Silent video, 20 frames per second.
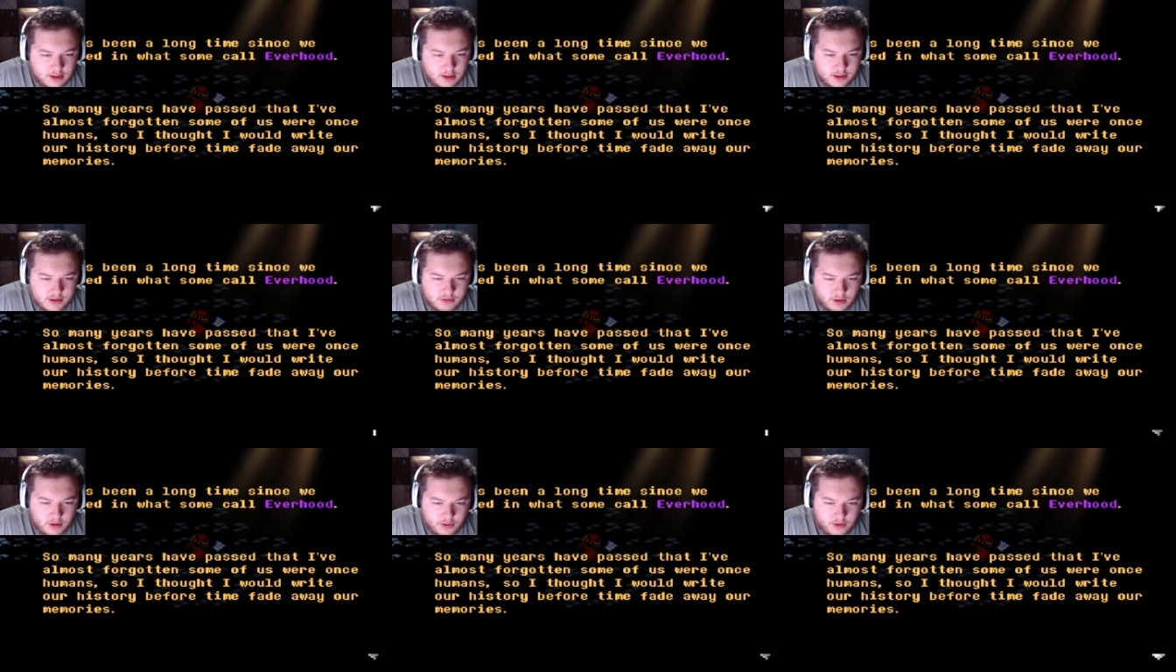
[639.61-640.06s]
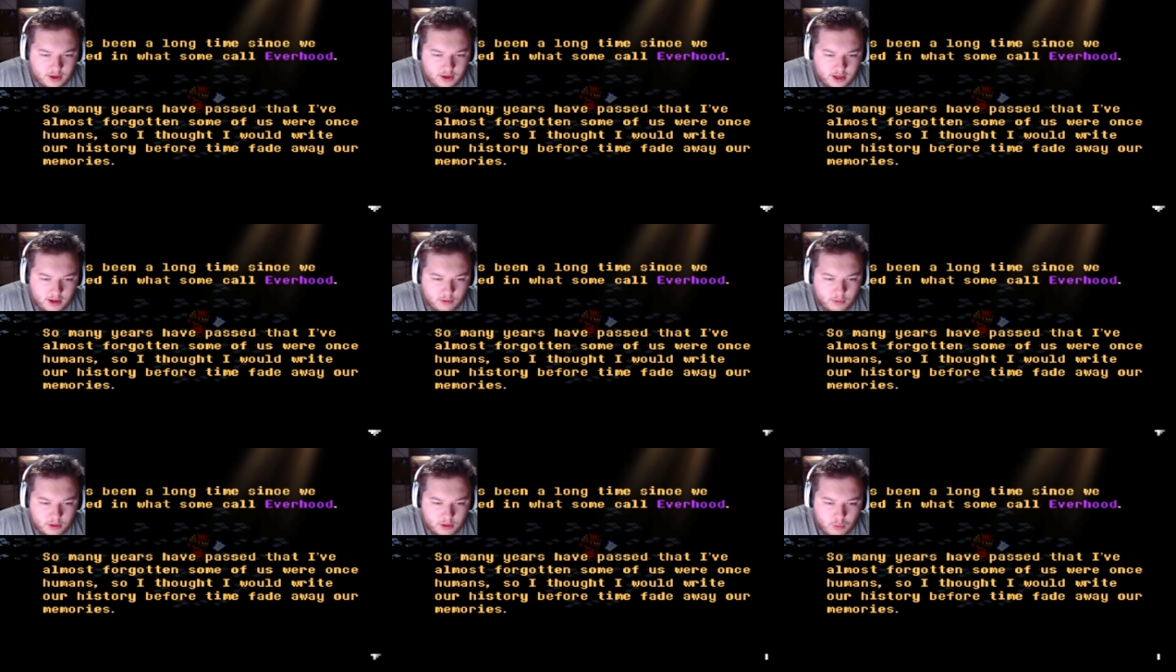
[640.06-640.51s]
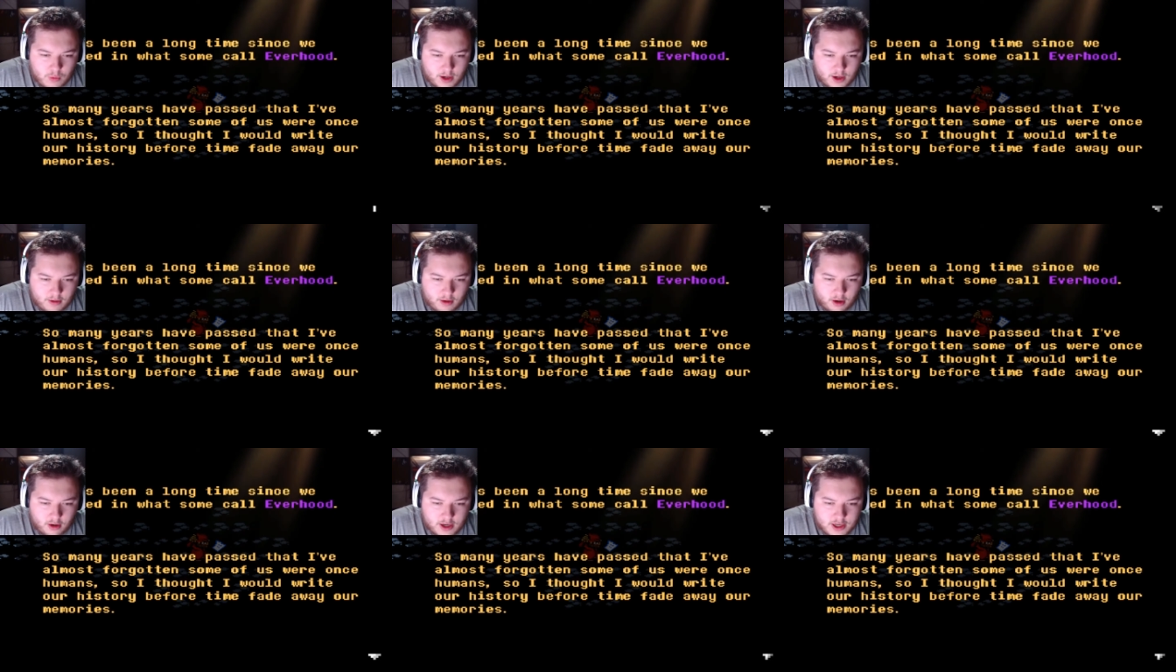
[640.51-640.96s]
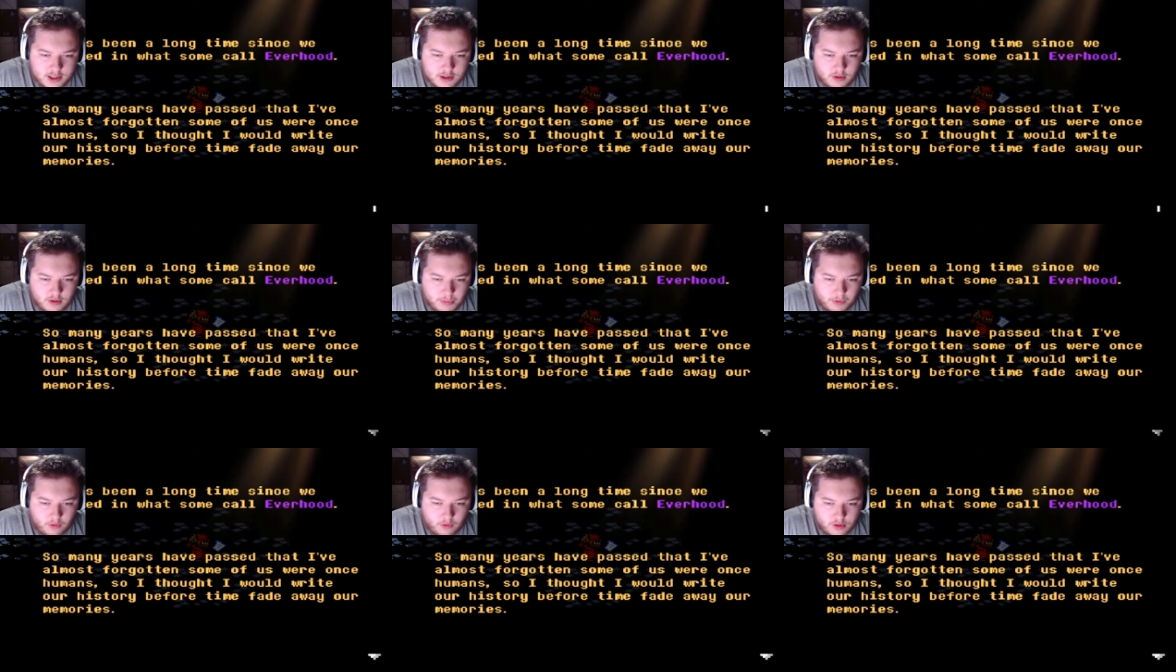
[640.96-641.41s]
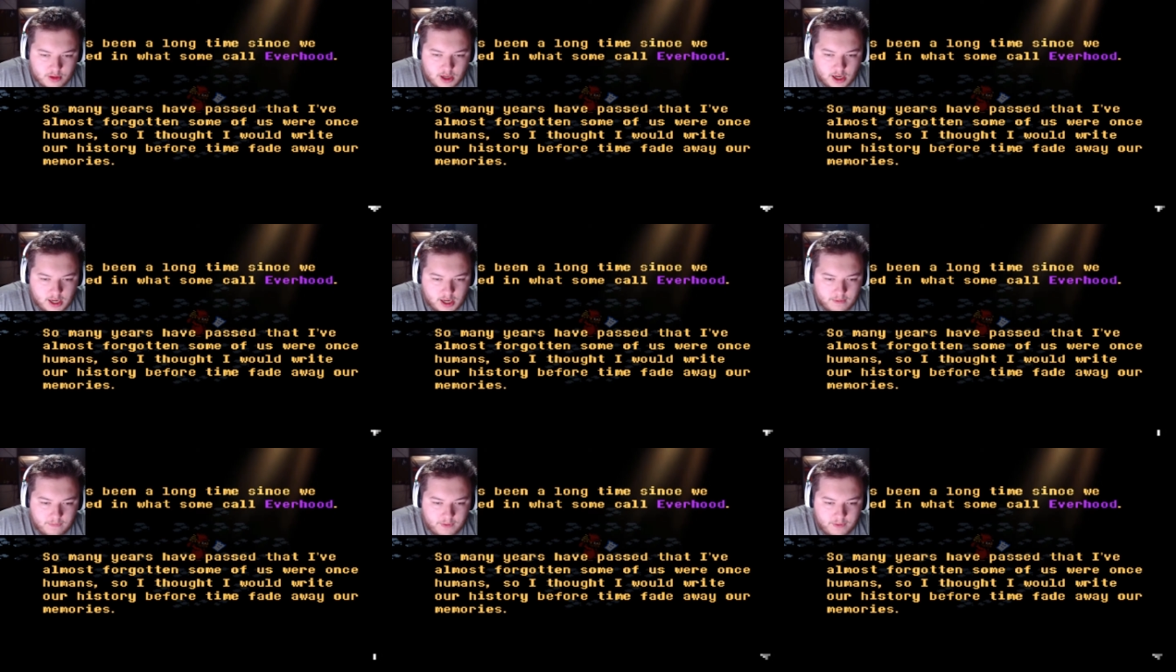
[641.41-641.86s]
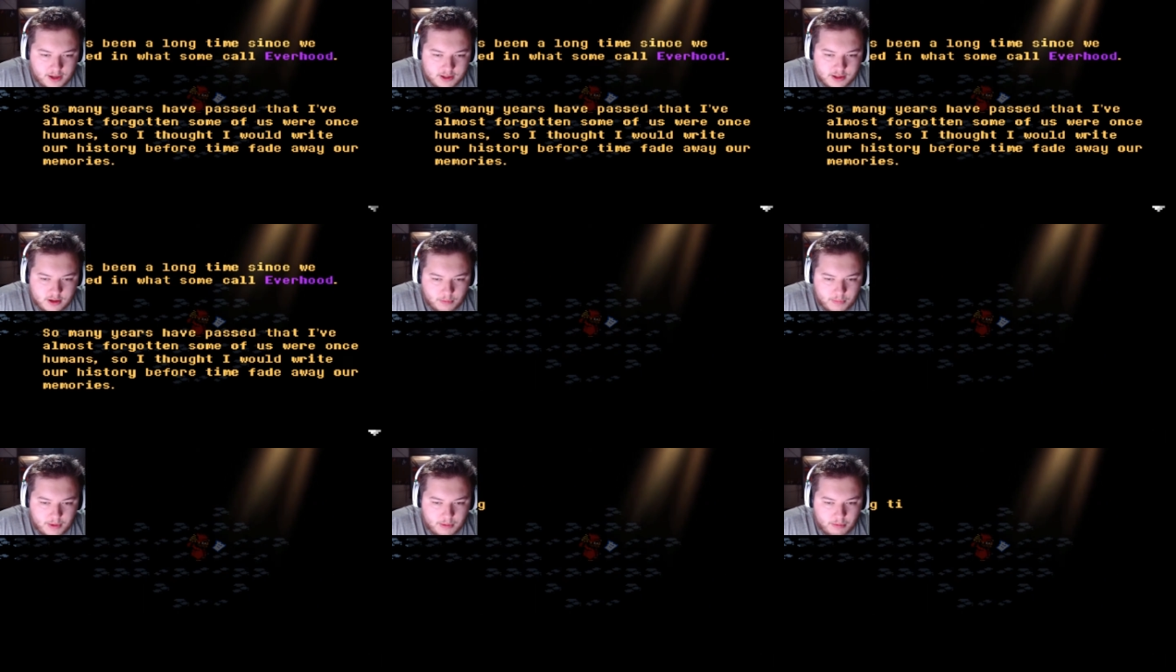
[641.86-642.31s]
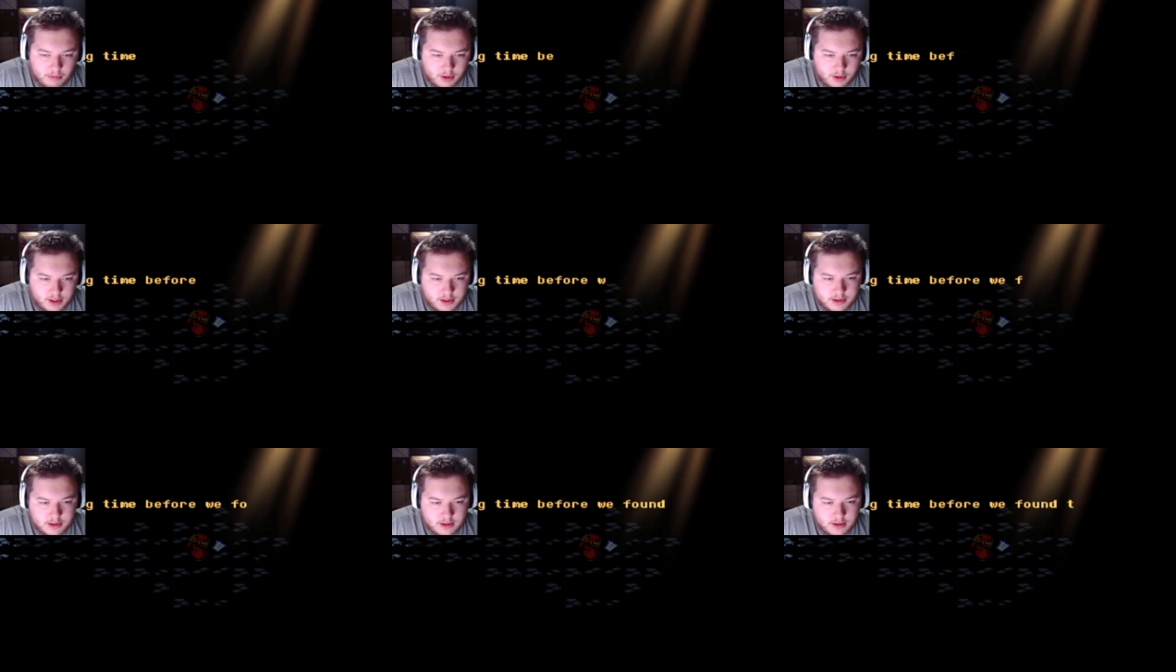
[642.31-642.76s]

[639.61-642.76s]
so I thought I would write our history before time fades our memories.